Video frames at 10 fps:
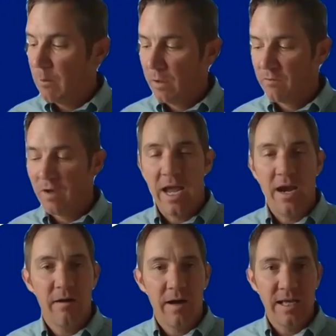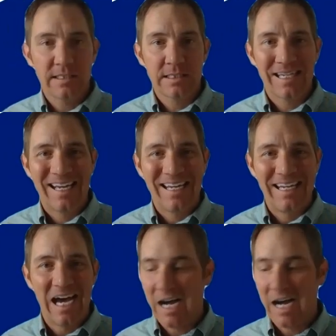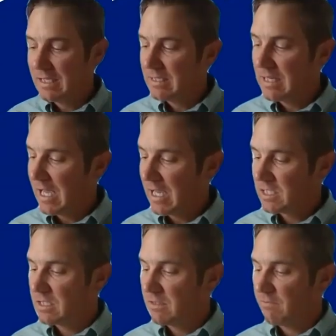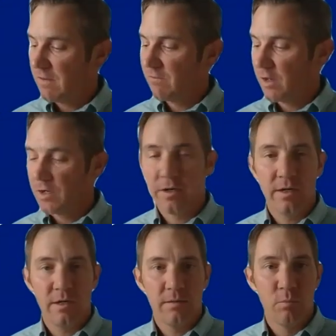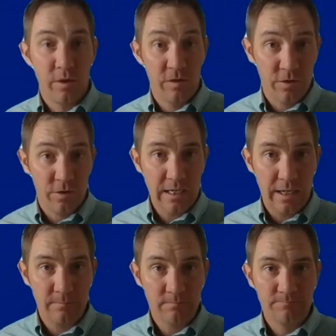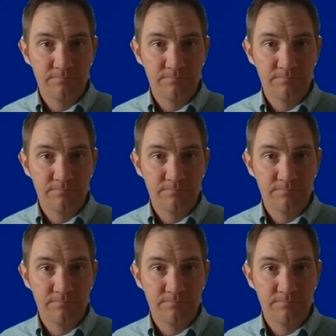we have ARS 9-500.39,